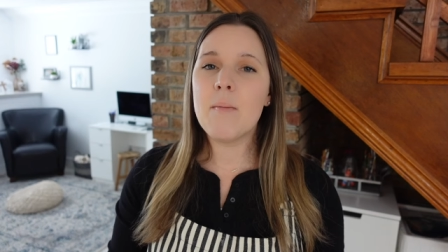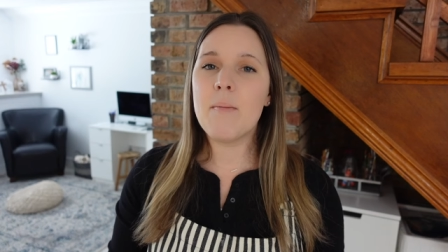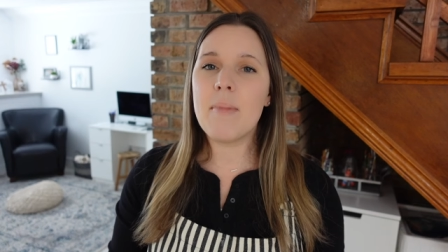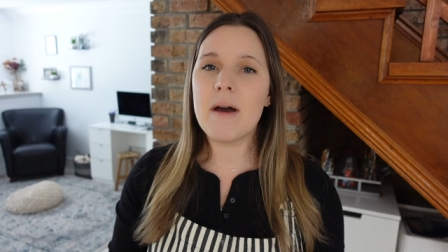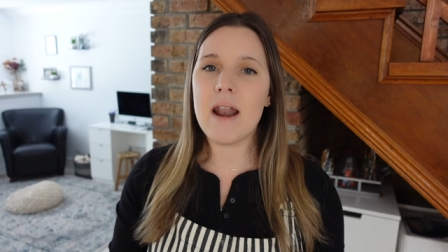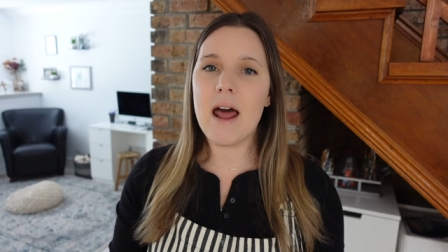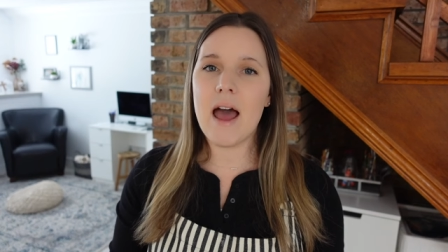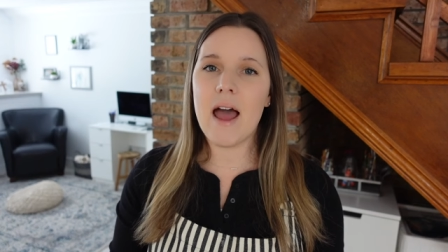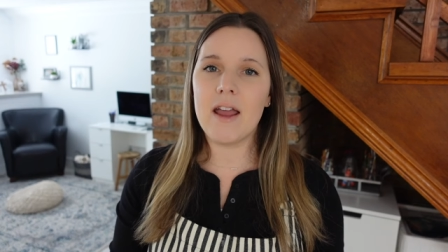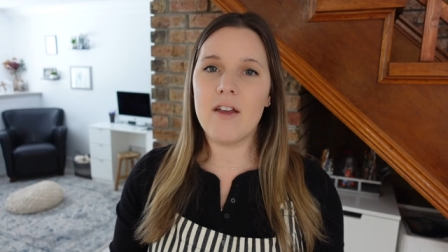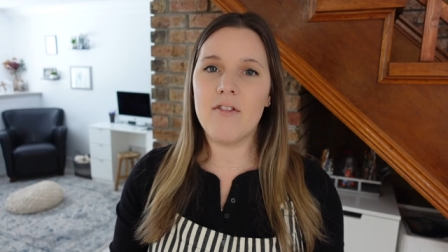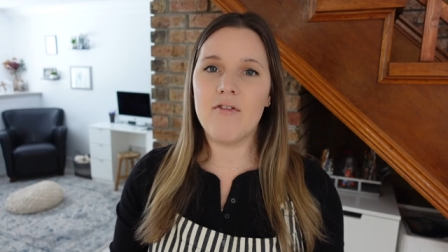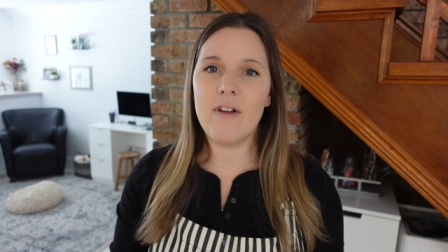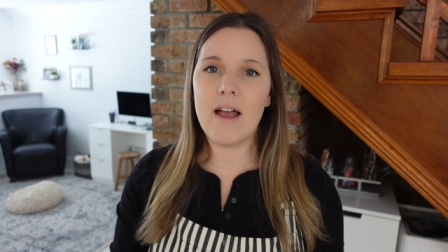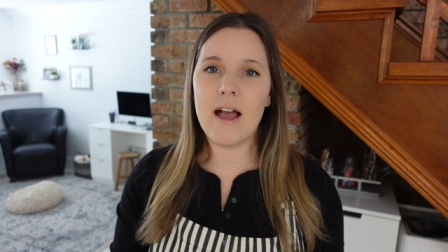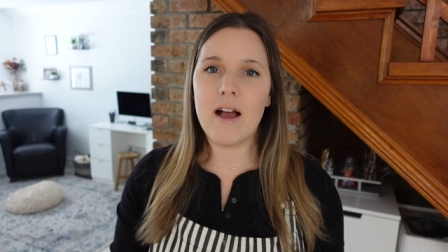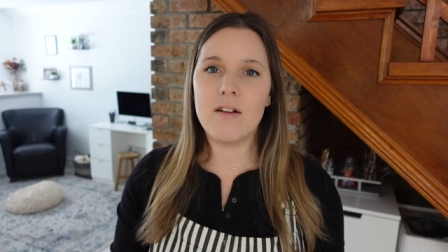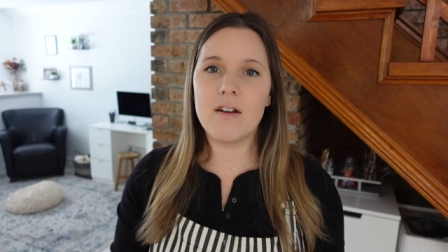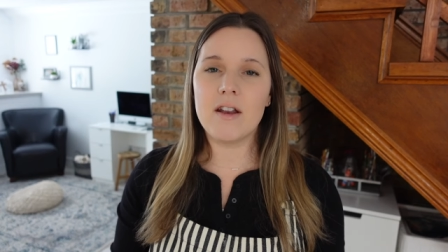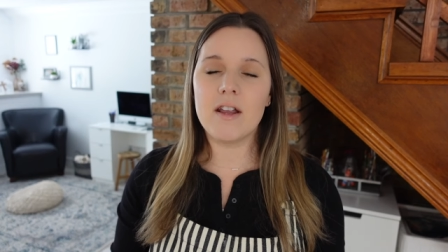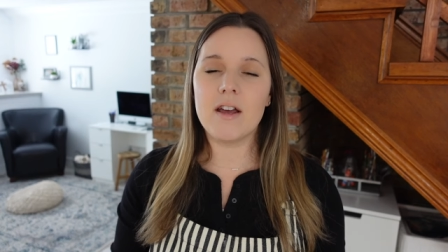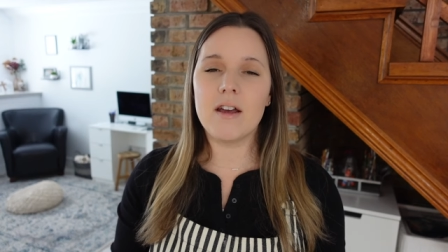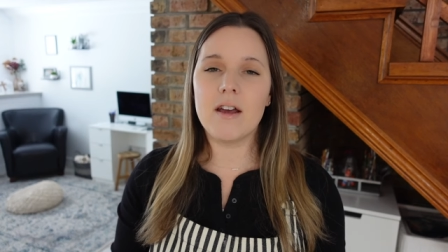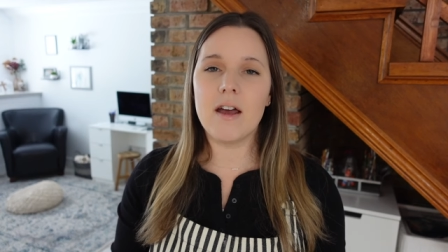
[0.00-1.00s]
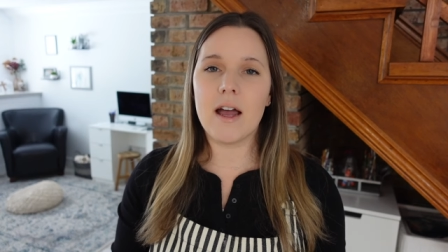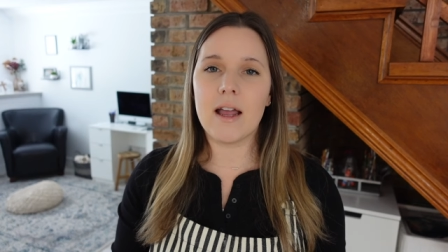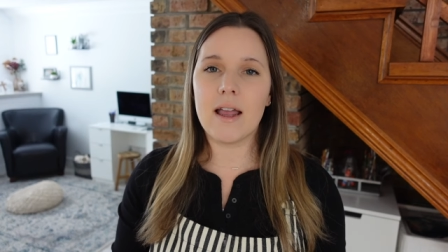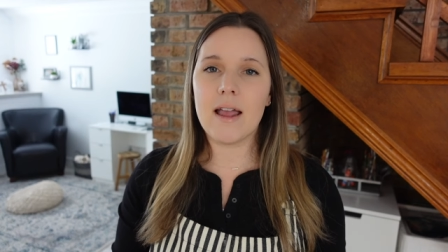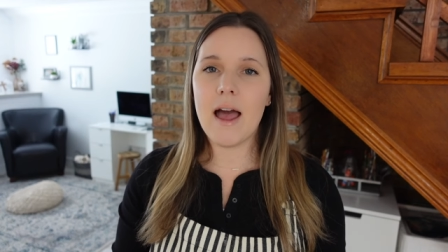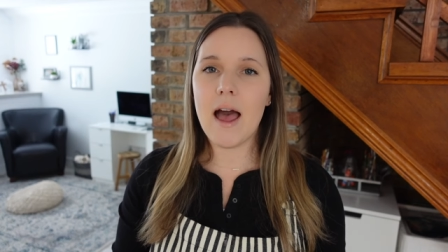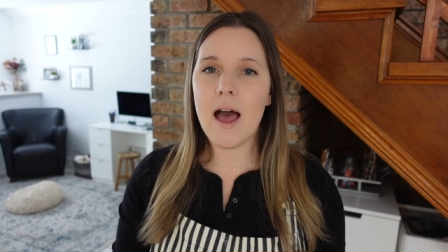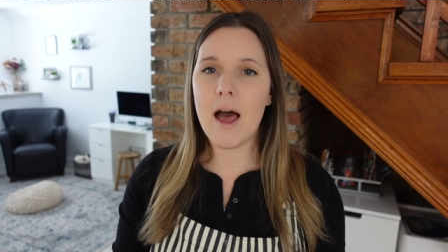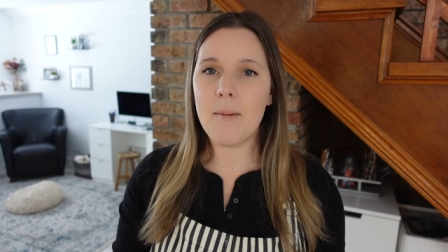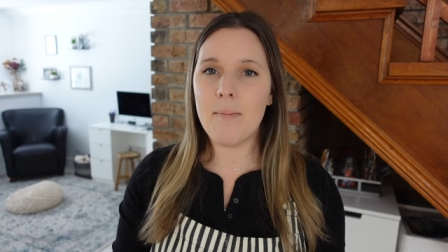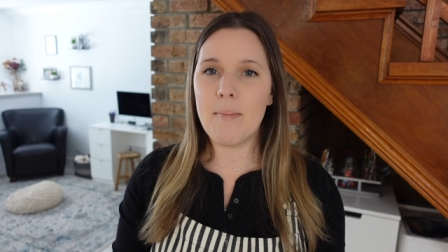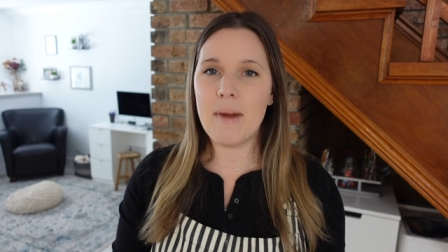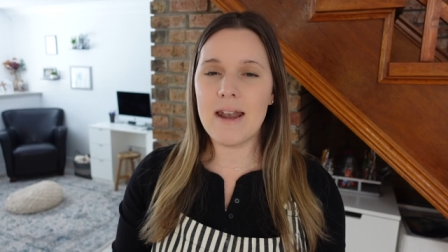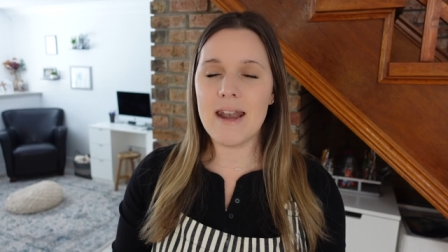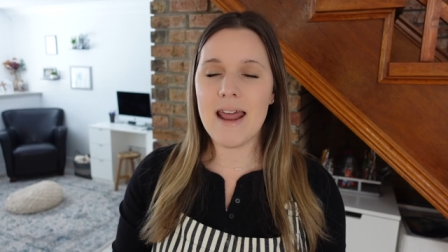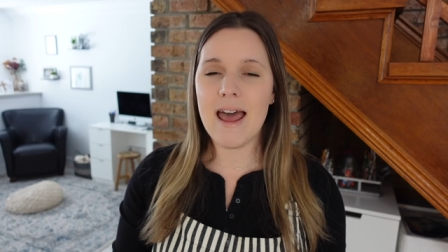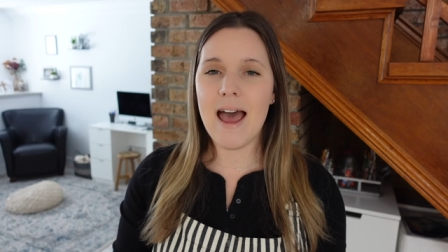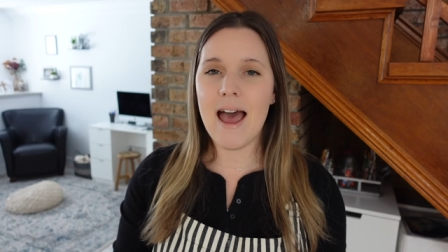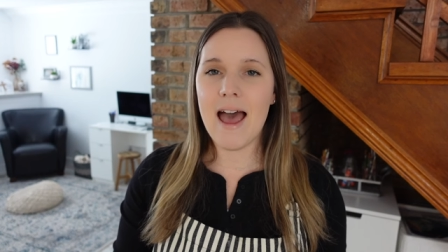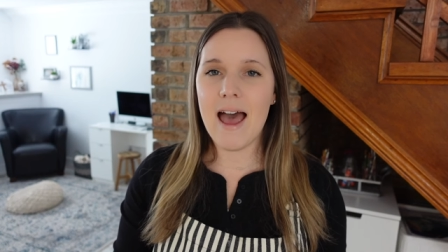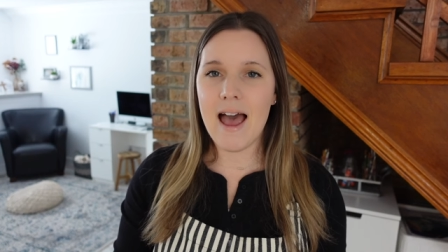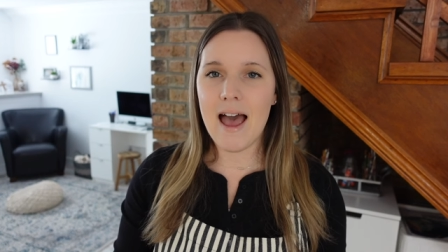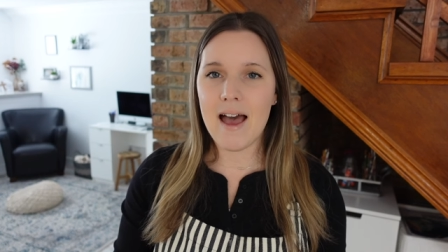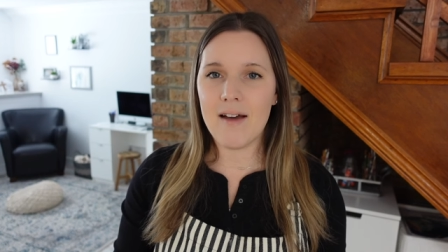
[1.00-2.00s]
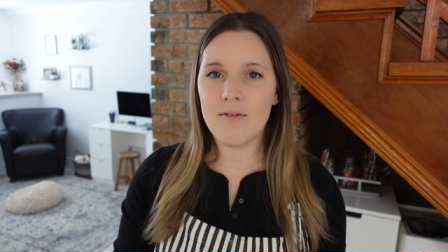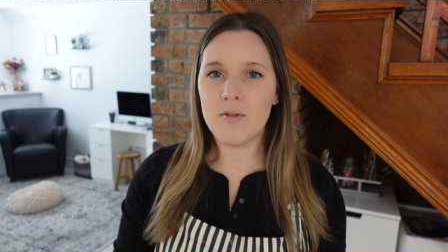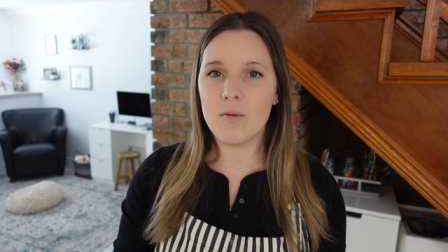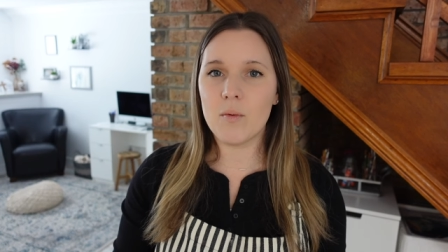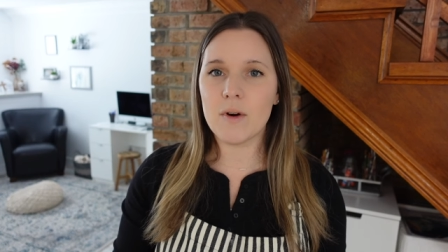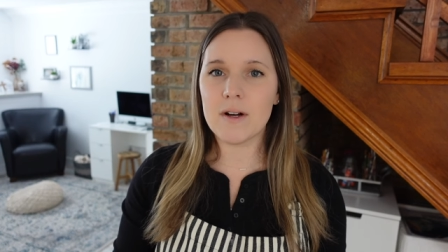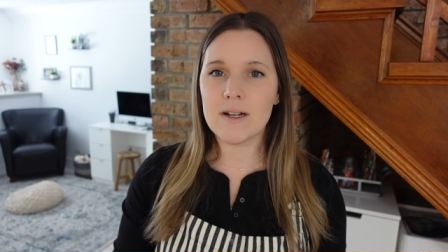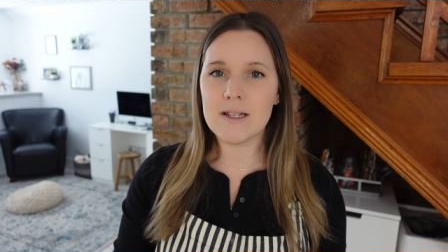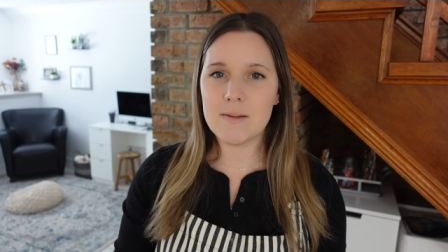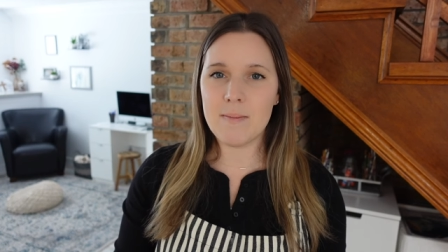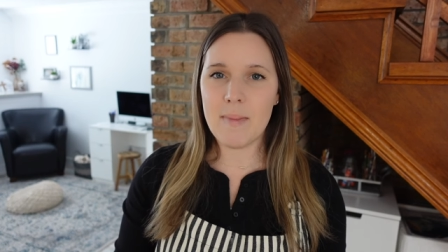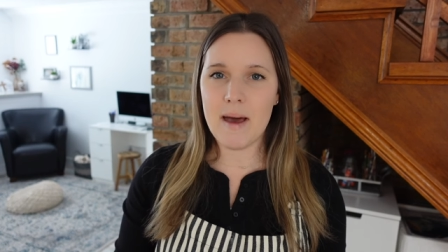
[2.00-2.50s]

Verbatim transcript: but I found a cup and a half works